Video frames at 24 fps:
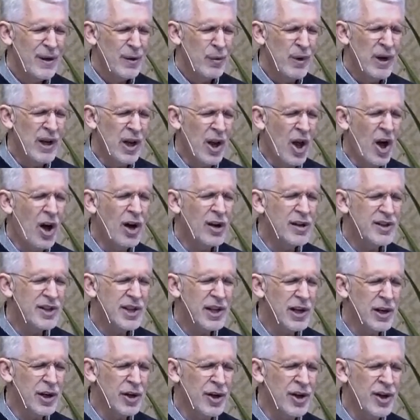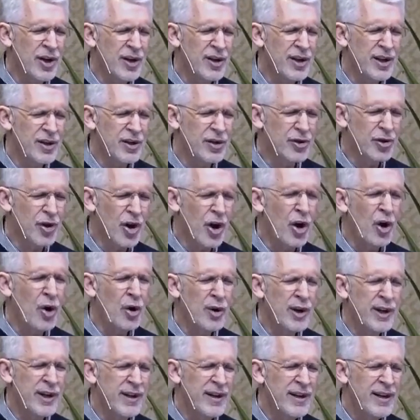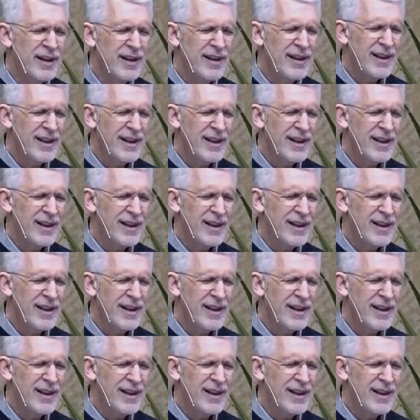We long to learn and grow and